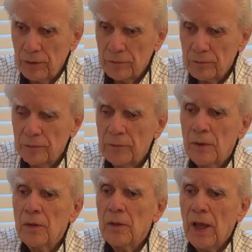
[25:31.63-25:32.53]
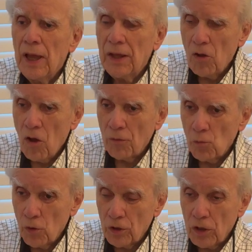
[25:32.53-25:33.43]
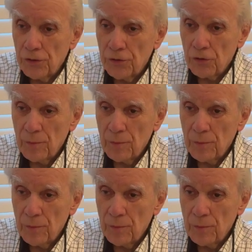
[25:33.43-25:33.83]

Mm-hmm. And I worked under